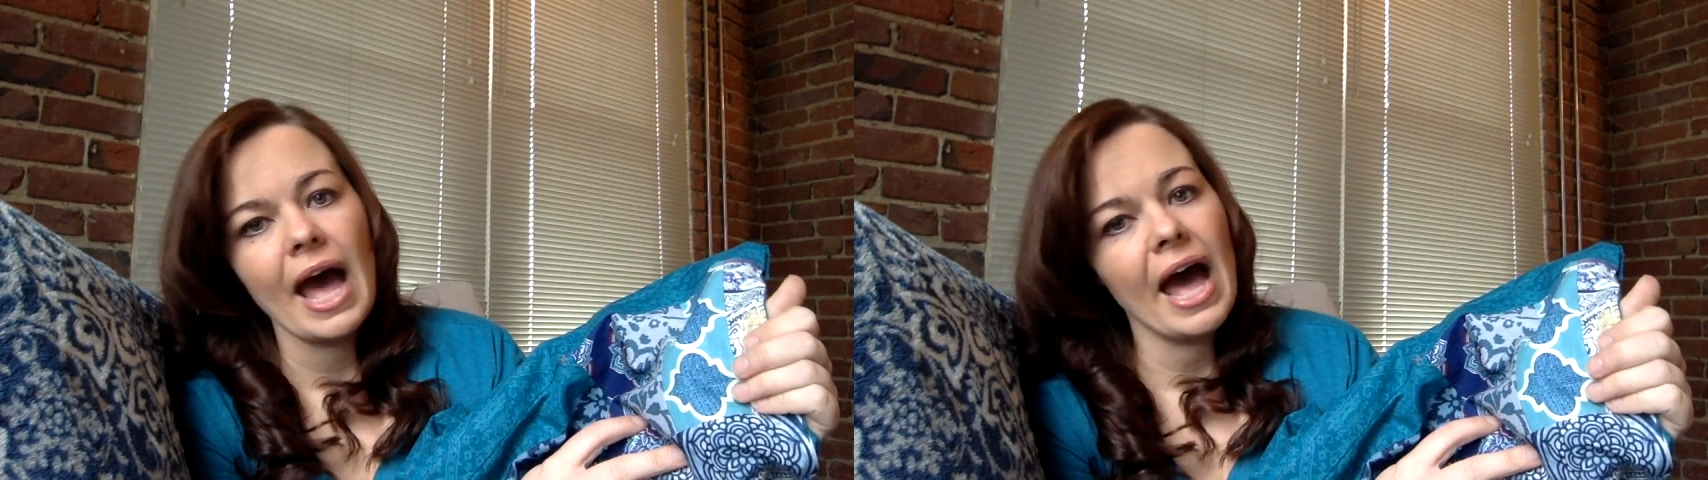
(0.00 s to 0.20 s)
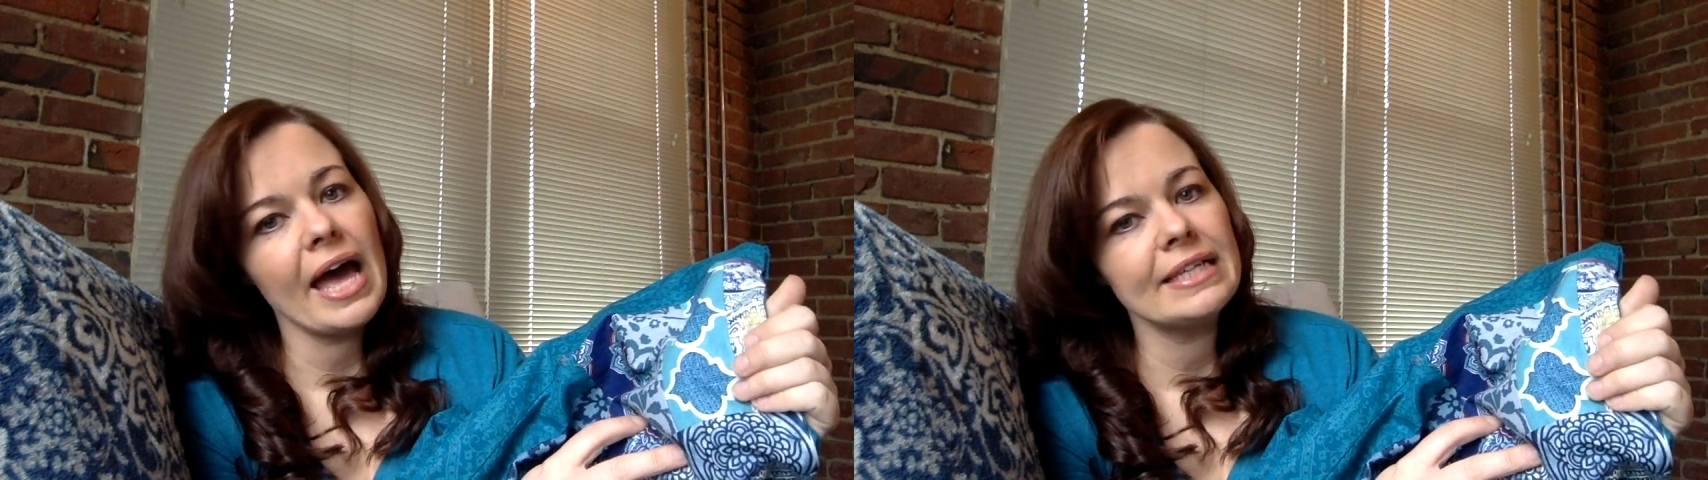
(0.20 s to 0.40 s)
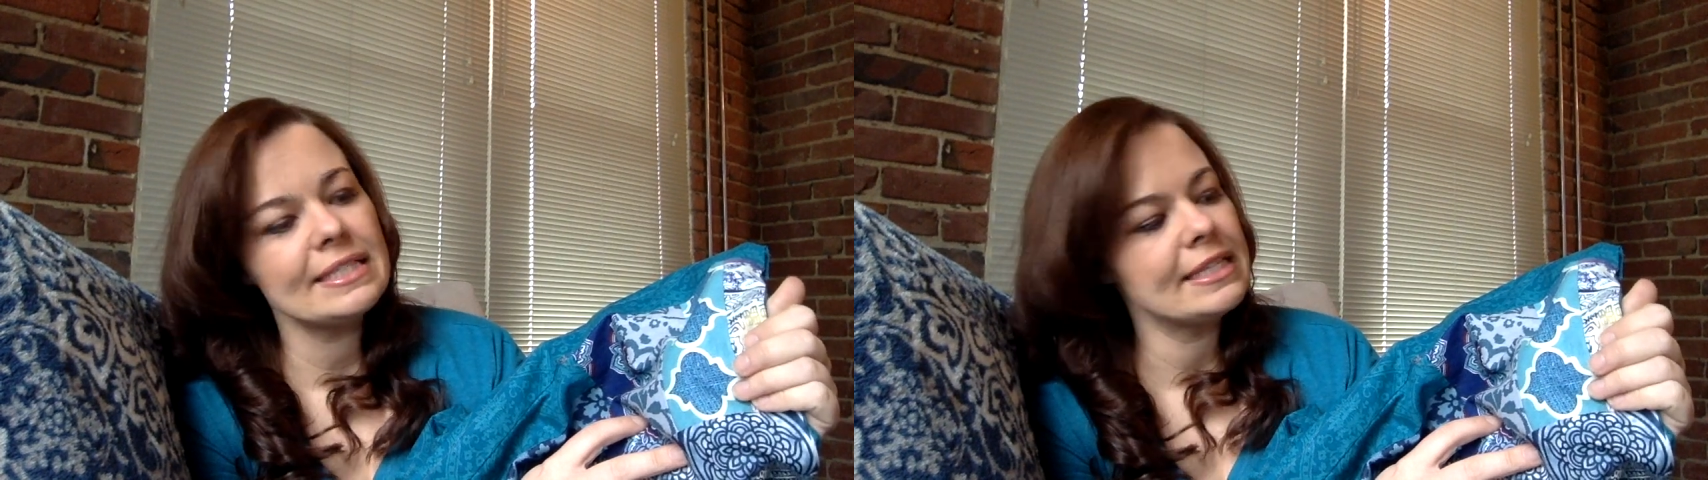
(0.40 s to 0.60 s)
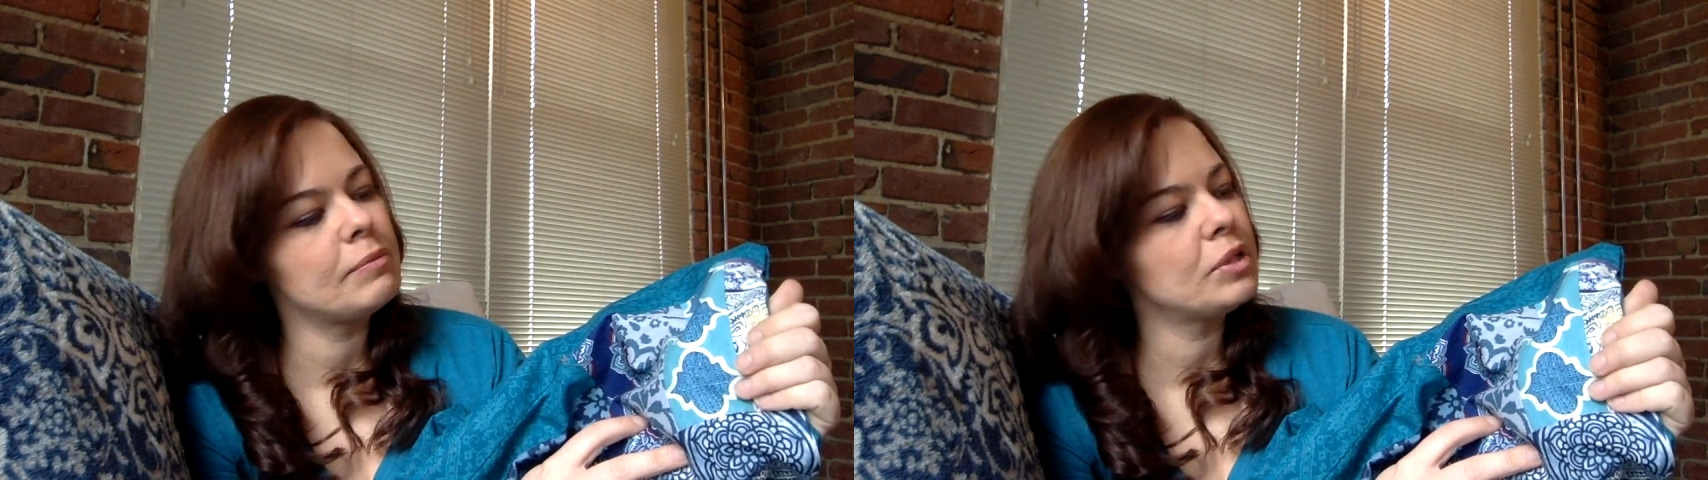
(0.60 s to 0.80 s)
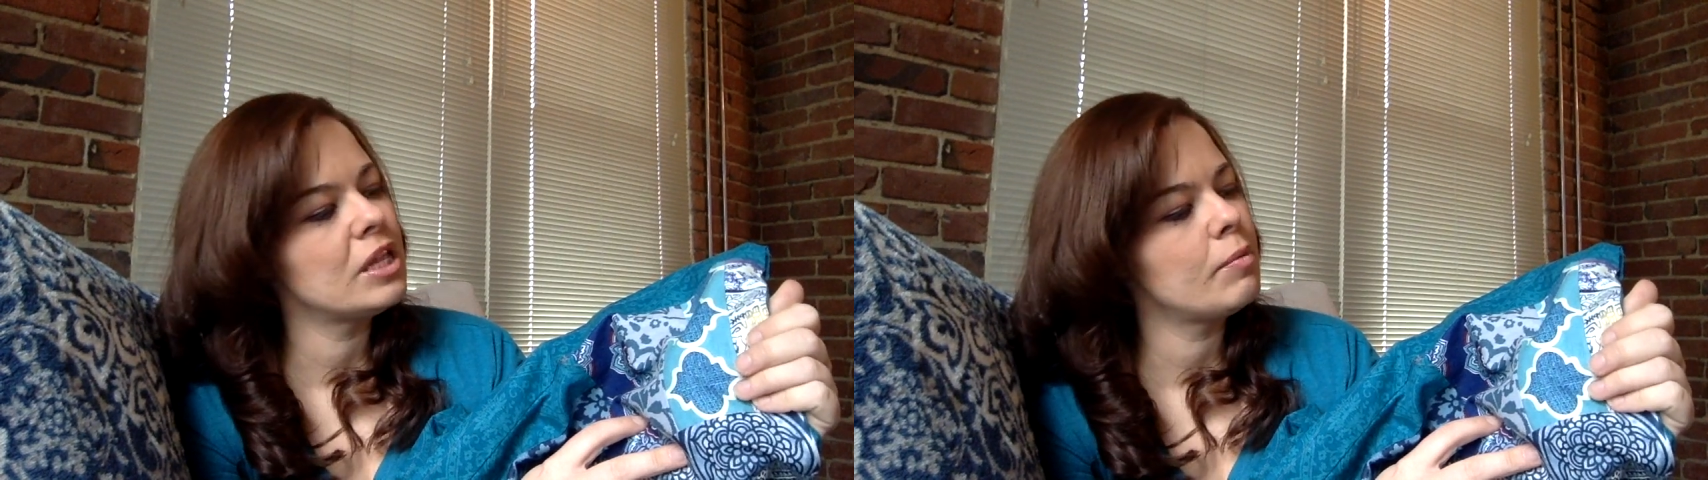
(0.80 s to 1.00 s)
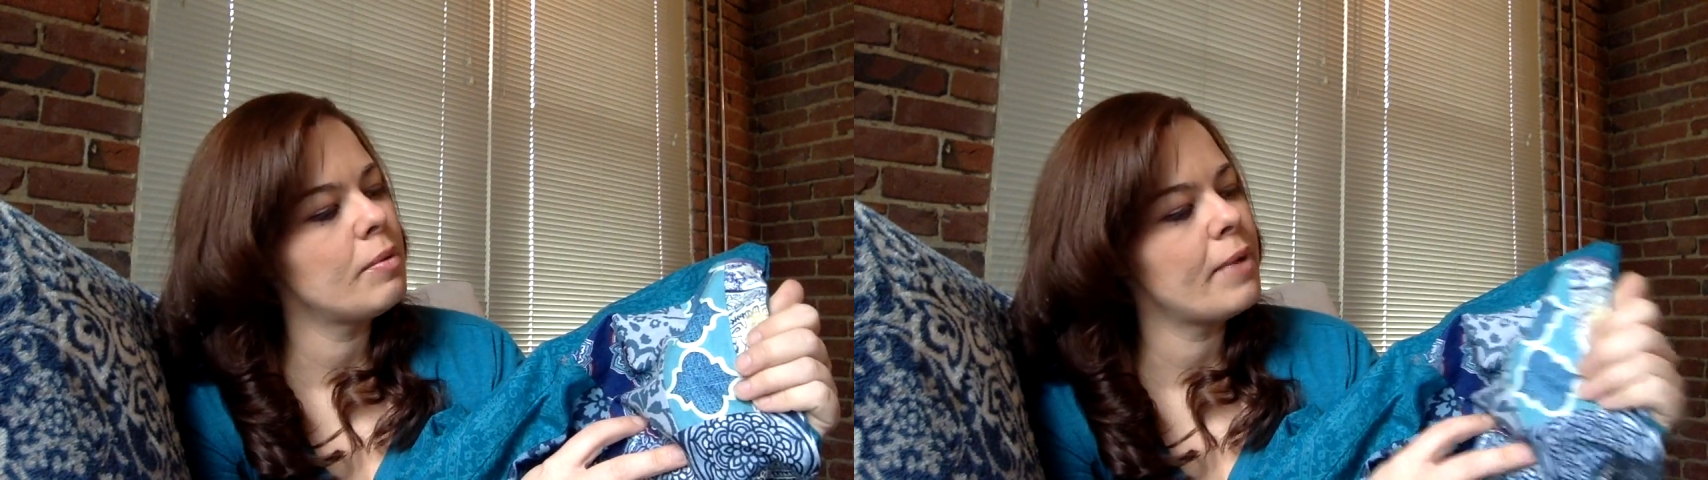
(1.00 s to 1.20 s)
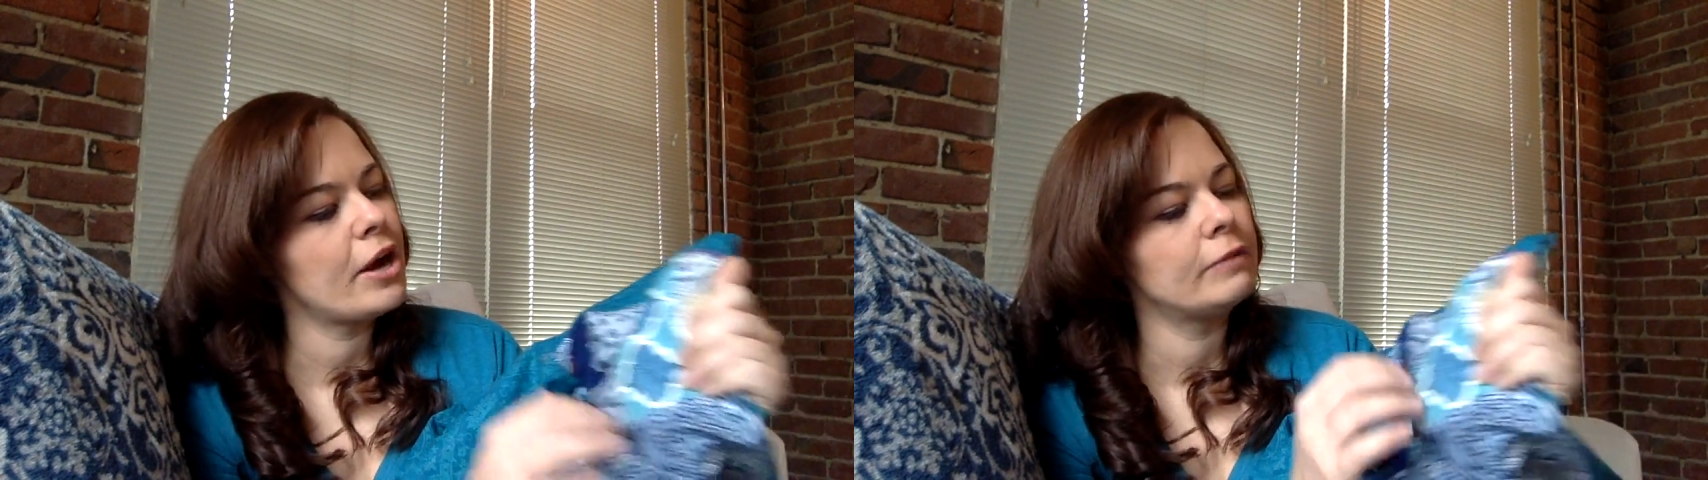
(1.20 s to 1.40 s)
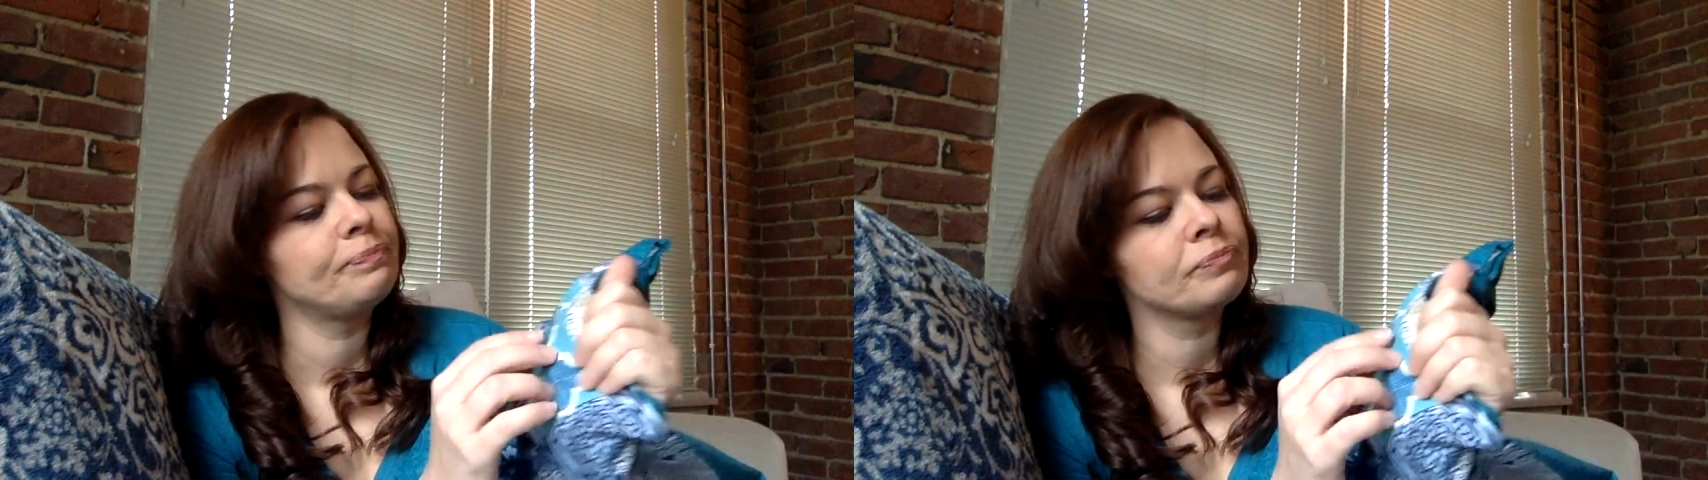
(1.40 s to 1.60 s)
I sleep a little bit
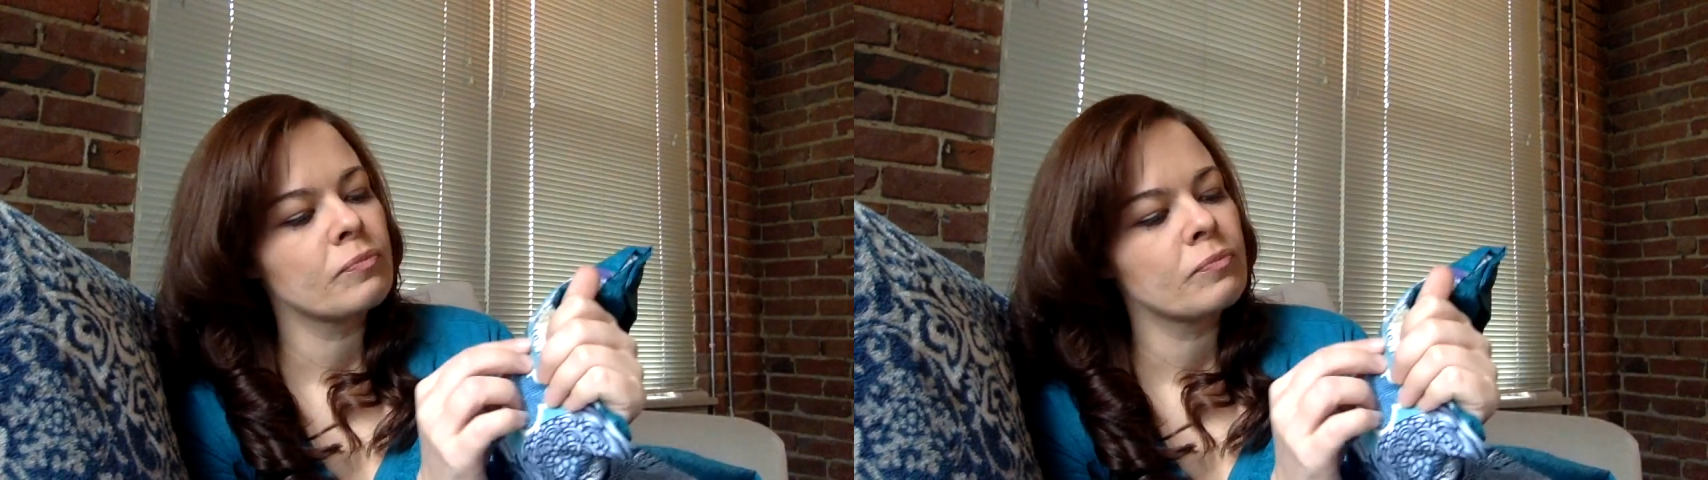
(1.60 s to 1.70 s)
better.